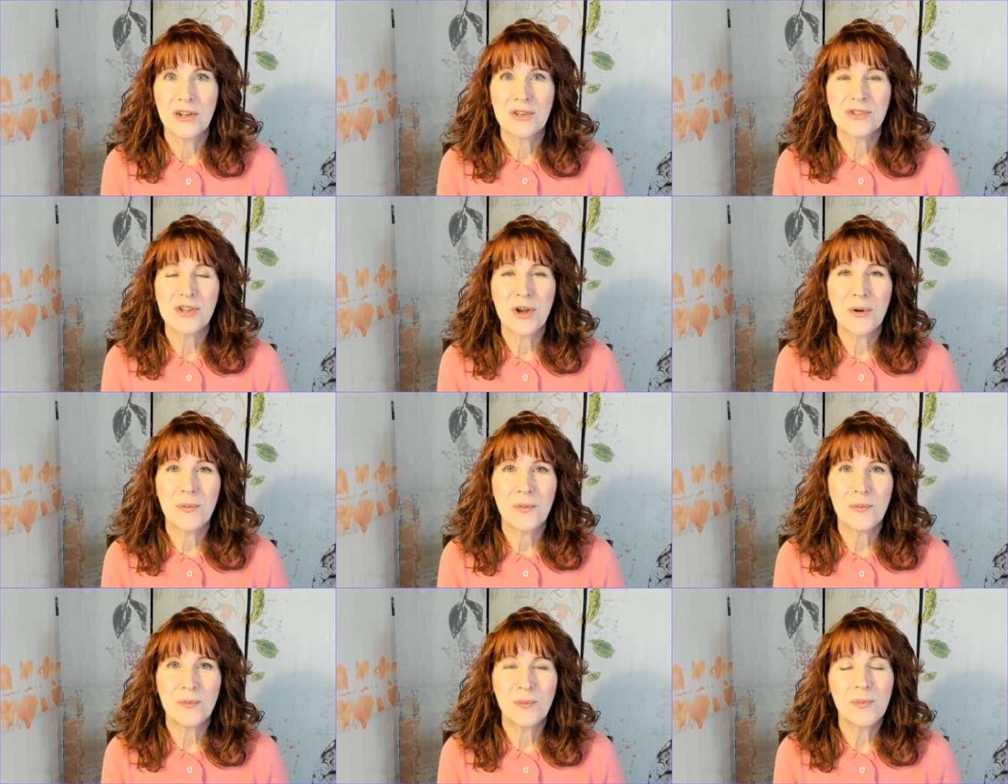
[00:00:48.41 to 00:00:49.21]

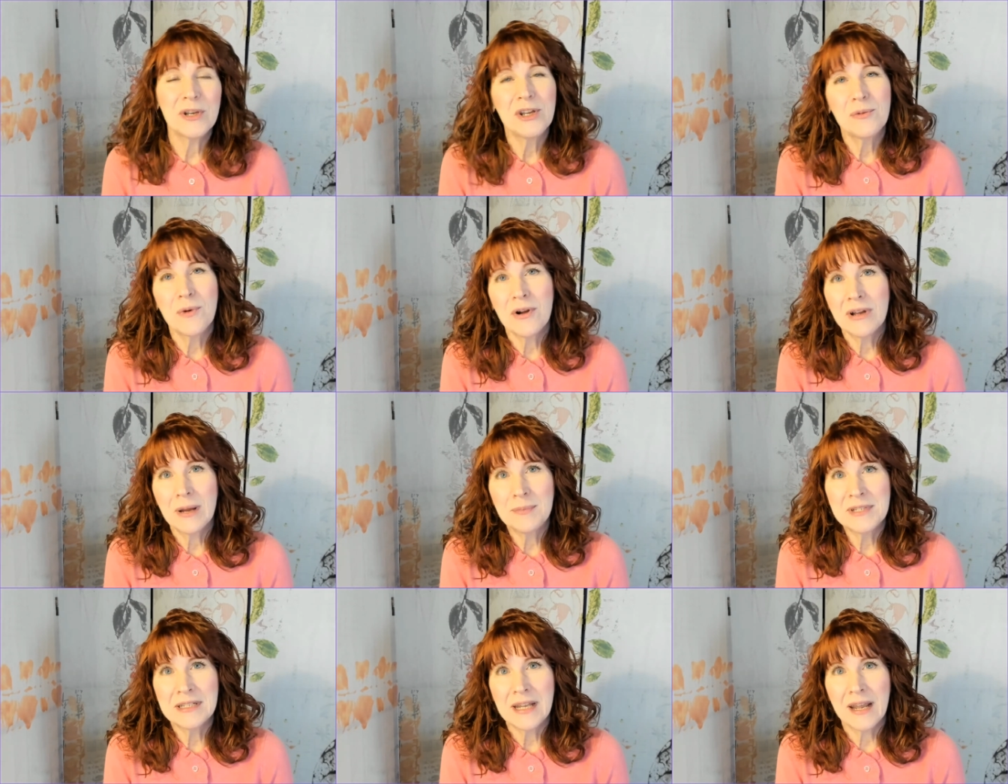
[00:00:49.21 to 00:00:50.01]
So when you woke
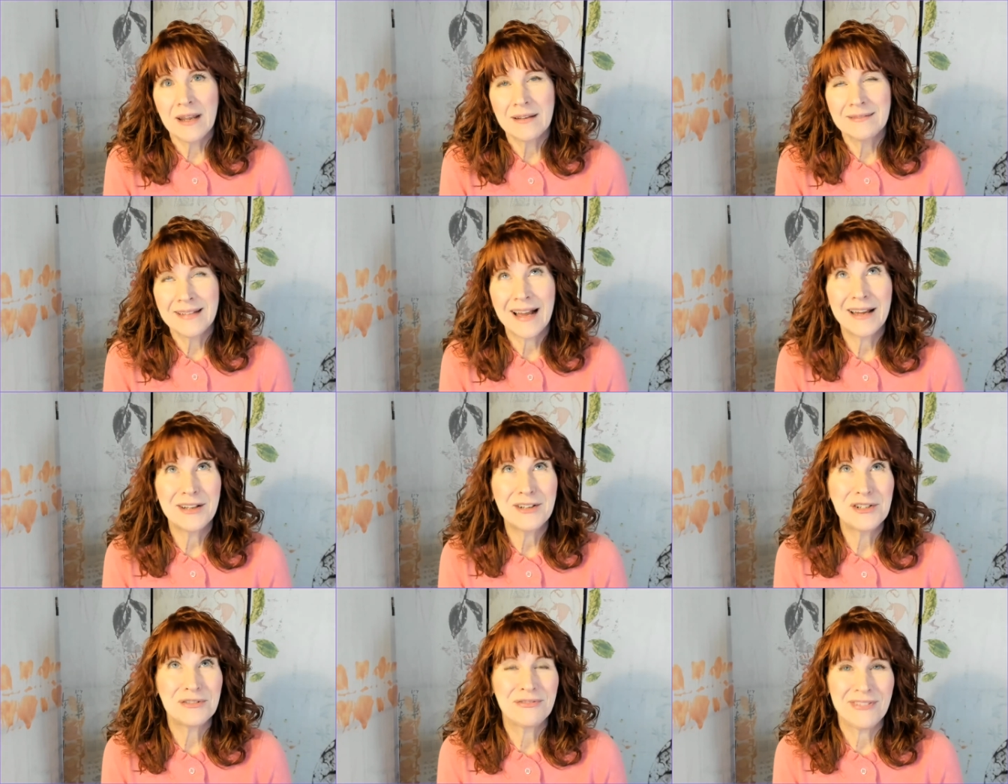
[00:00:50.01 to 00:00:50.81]
up today, how
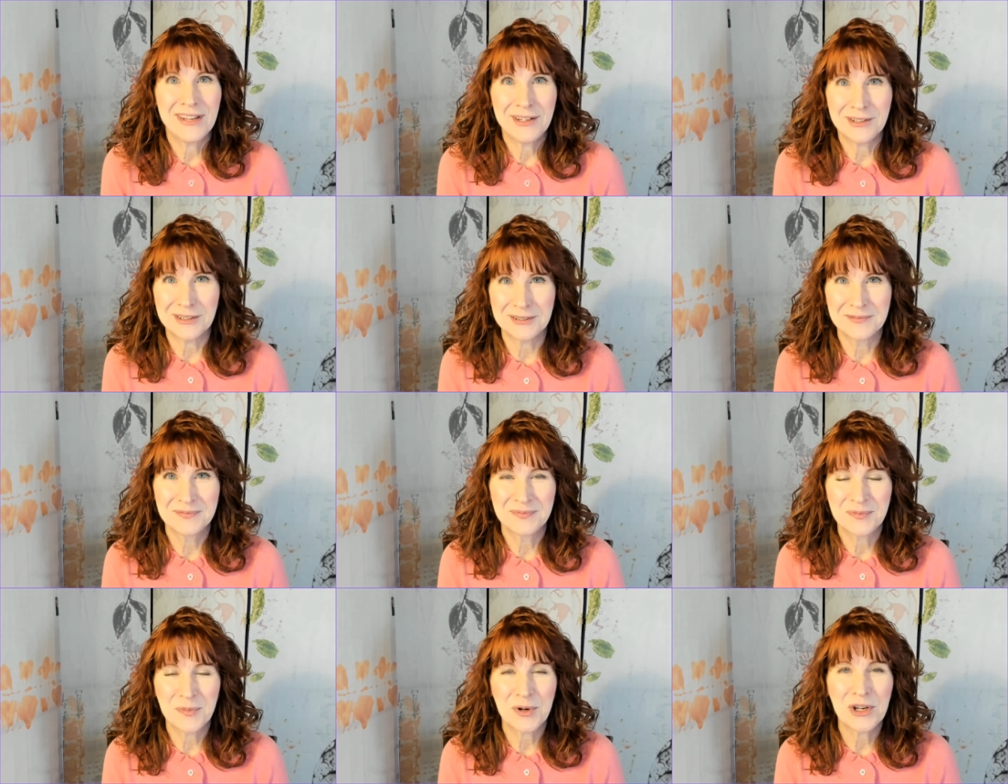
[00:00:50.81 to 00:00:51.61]
did you feel?
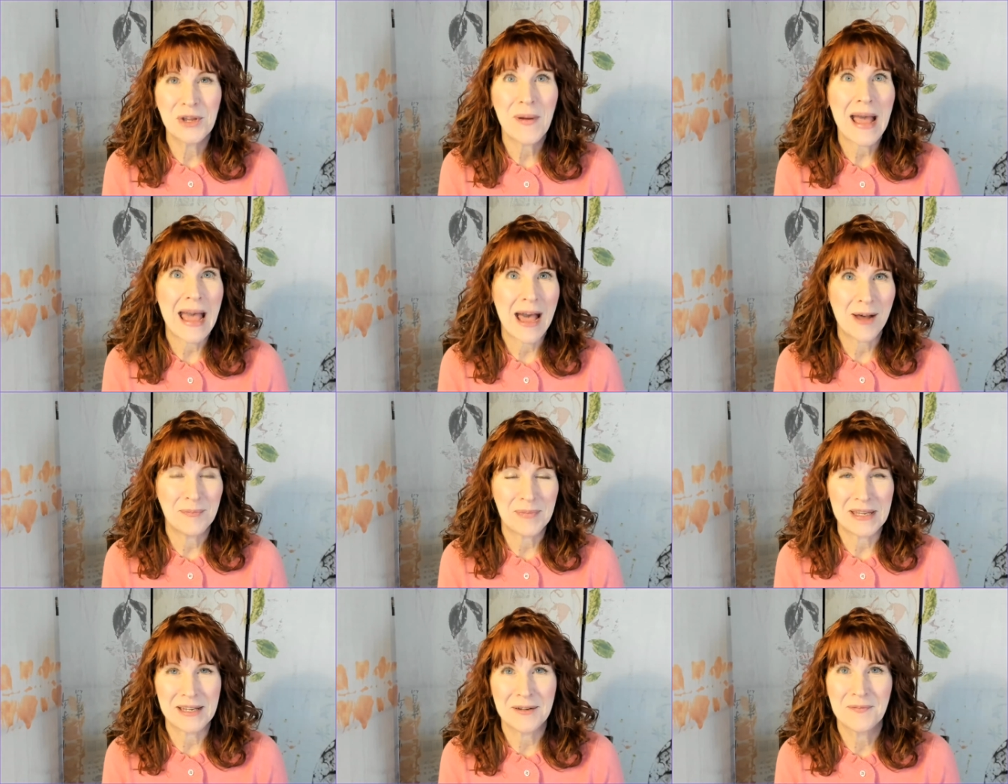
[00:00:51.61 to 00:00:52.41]
Were you
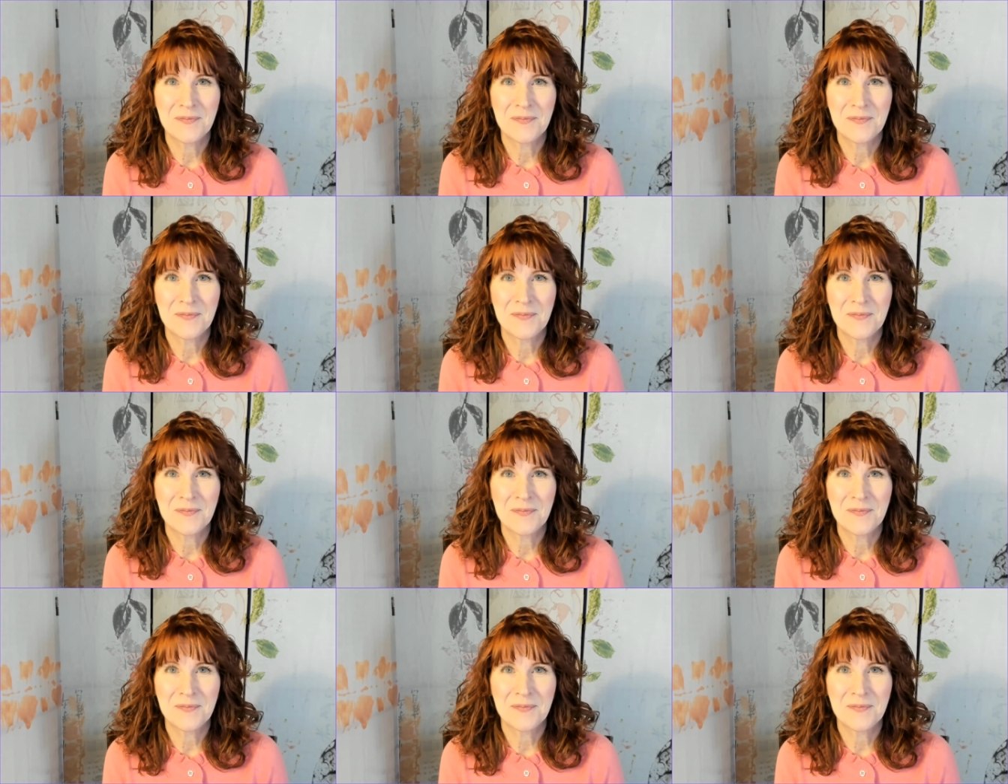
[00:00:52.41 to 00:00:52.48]
happy?